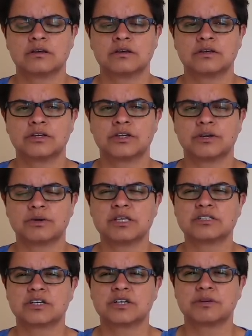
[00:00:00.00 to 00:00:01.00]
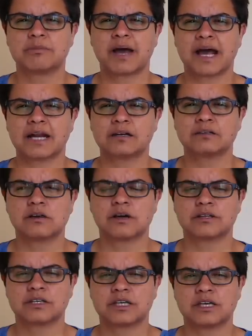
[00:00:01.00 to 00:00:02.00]
you know, he's a good man. I
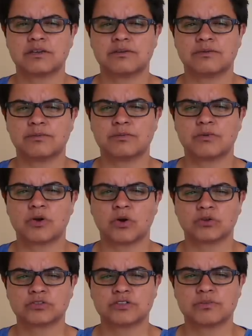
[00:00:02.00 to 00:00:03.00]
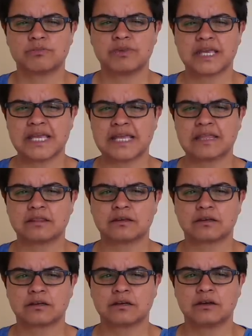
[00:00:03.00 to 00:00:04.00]
think he got to be
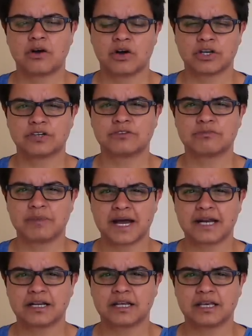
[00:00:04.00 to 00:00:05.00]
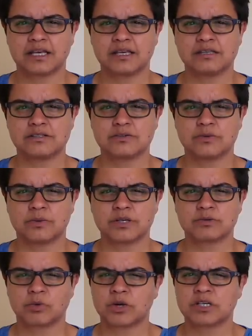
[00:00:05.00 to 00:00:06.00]
the kind of man that he's always
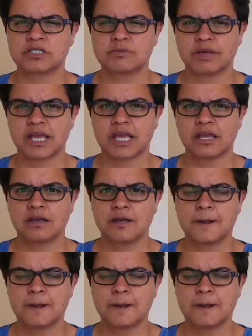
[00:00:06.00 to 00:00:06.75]
wanted to be.